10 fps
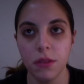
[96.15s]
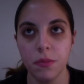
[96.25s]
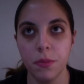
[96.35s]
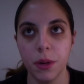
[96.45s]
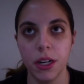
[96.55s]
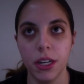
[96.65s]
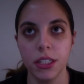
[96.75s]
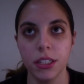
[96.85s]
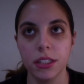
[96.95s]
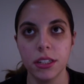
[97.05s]

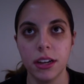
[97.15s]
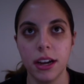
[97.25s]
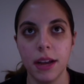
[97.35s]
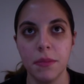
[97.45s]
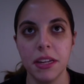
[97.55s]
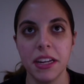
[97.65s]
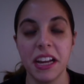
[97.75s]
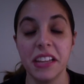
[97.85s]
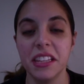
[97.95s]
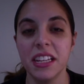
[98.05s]
but I mean,
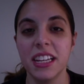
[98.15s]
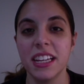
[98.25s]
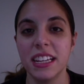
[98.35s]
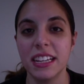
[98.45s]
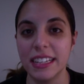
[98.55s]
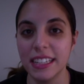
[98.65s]
I think he